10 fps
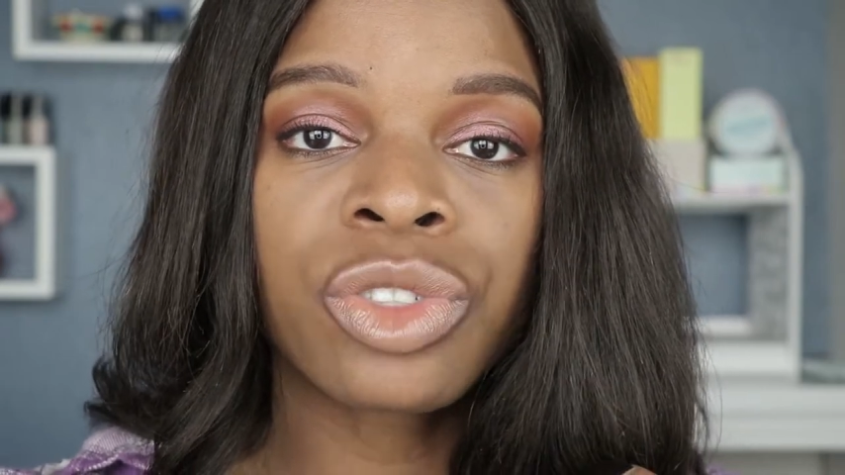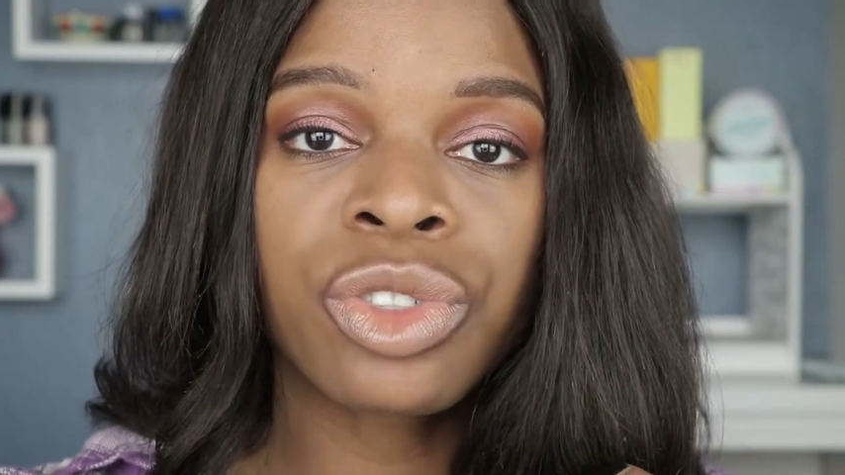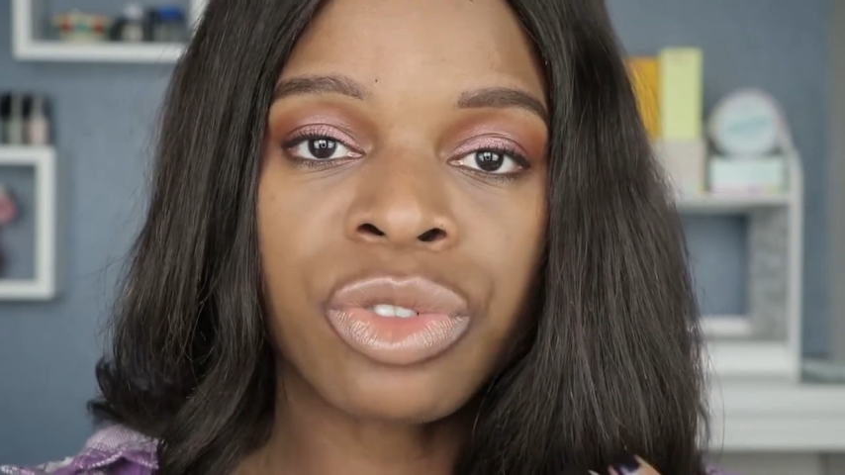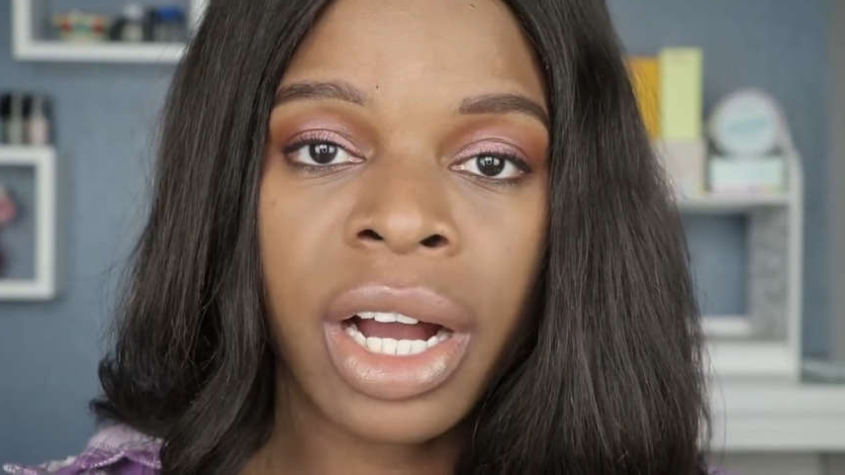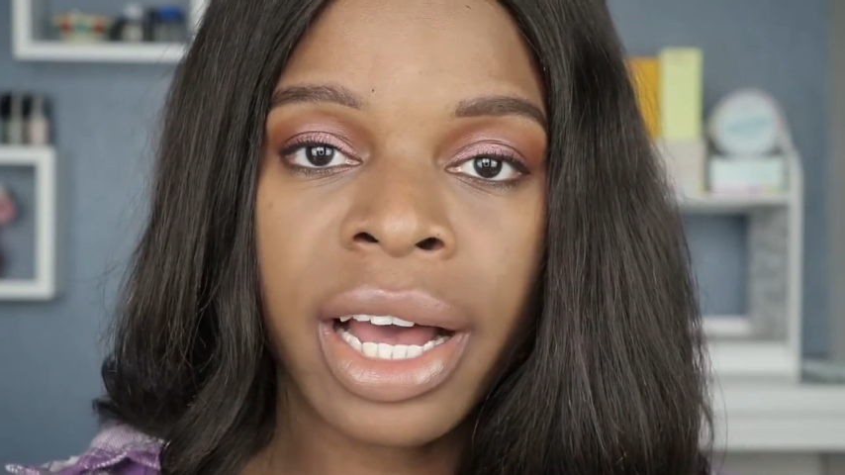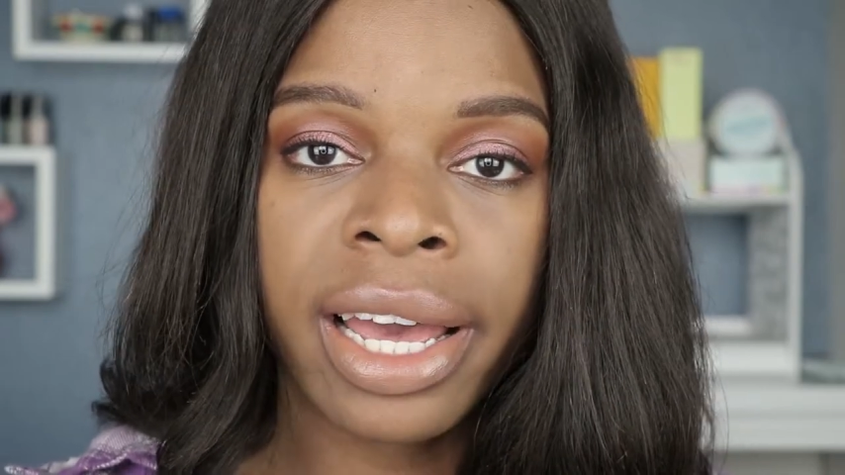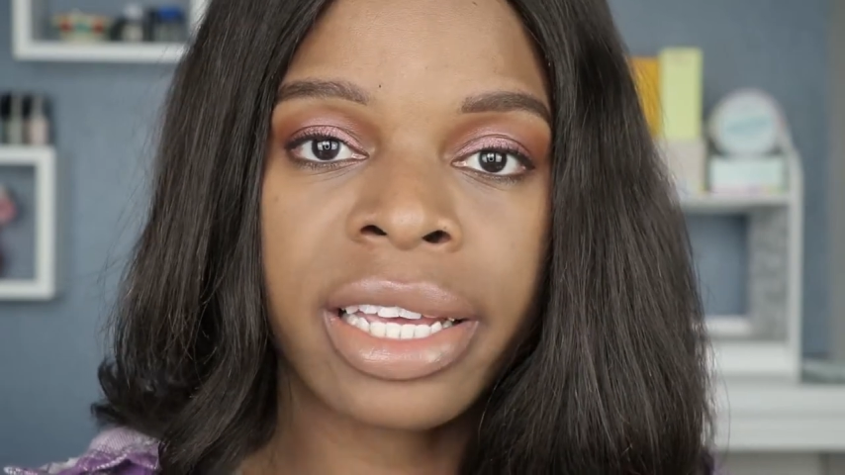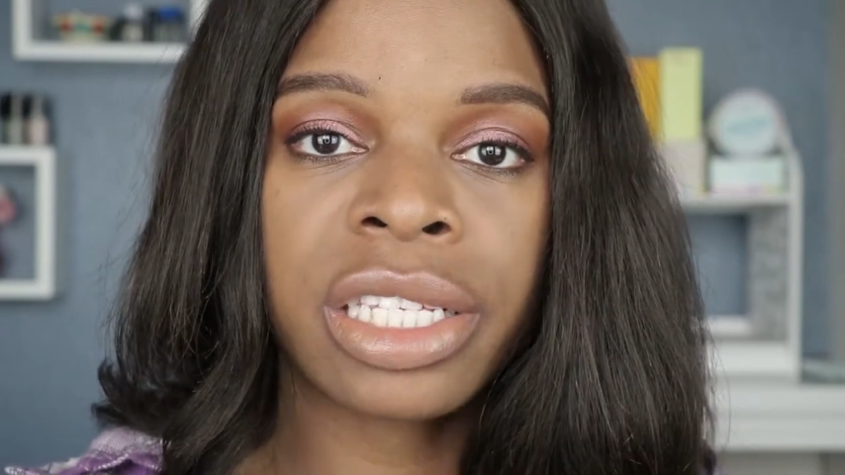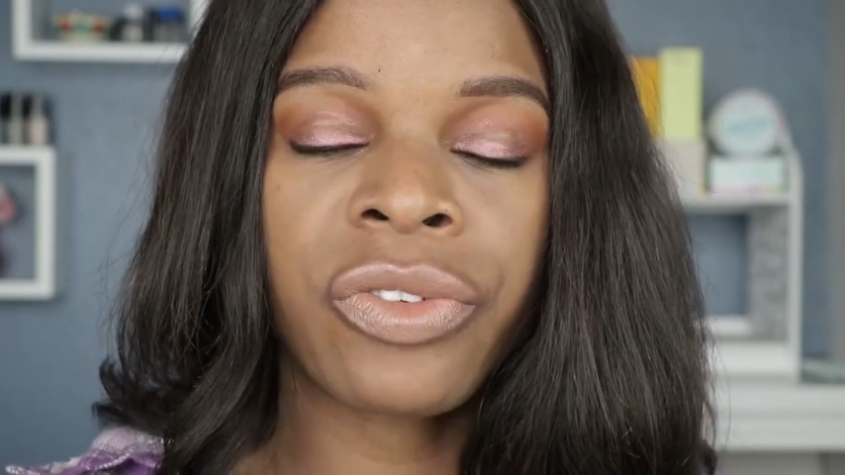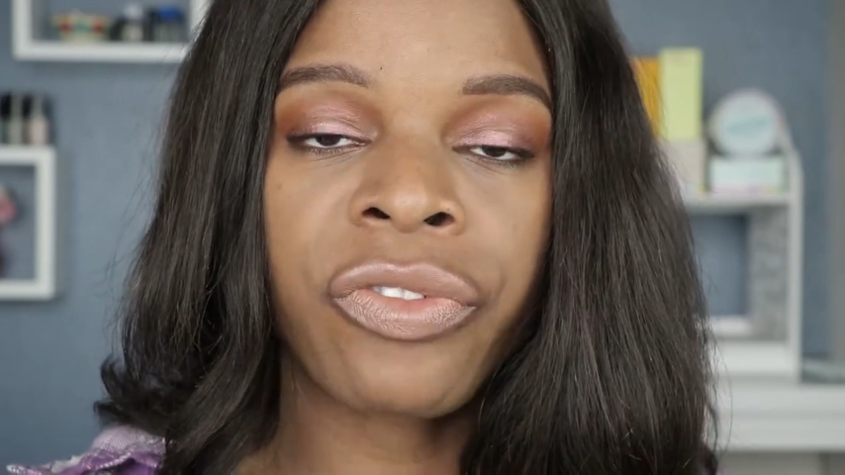
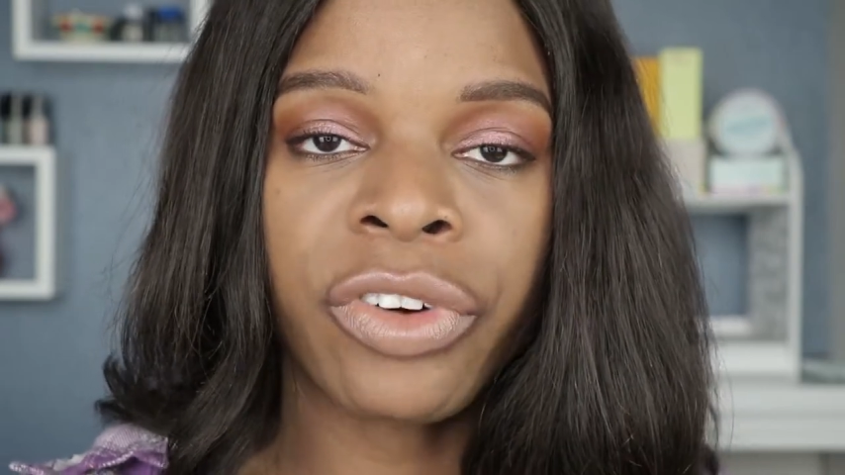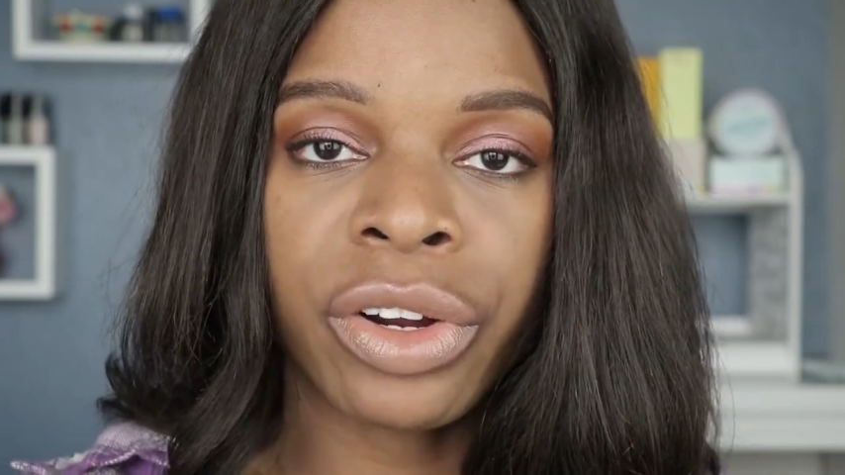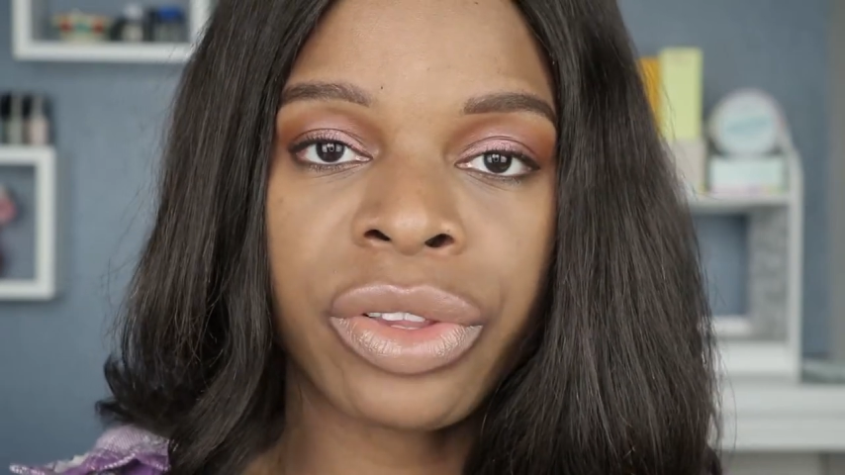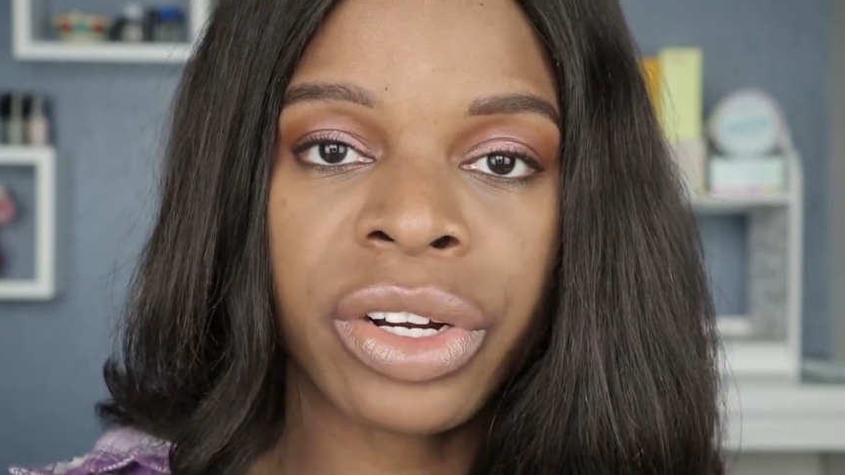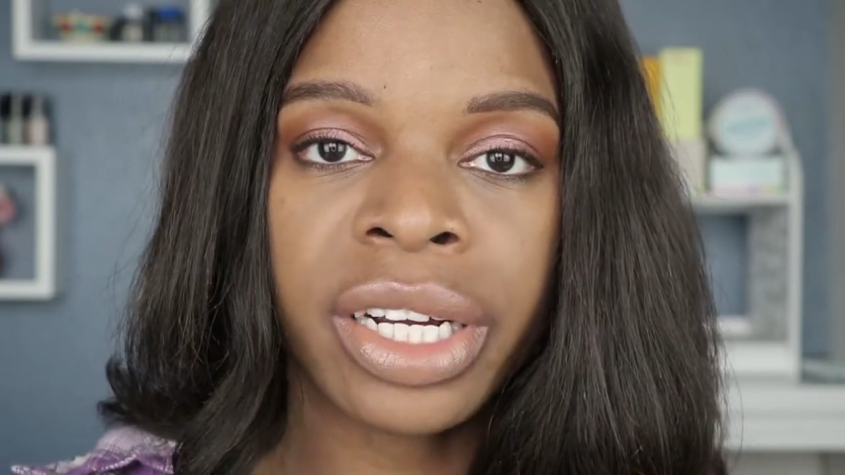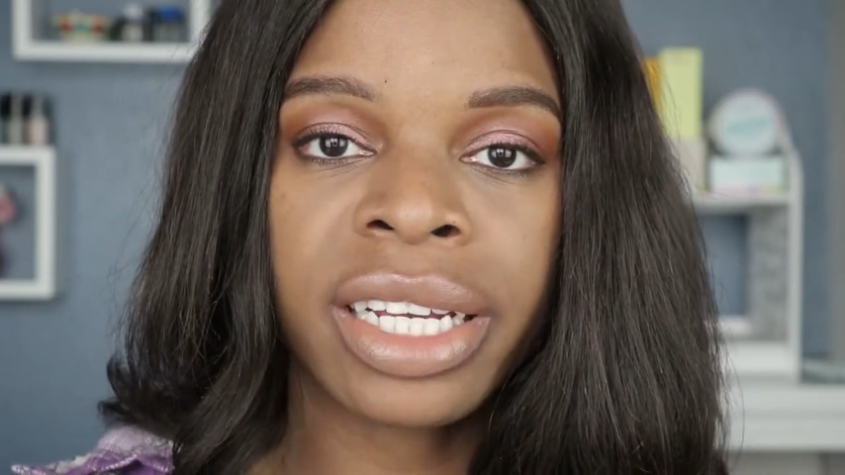dries further,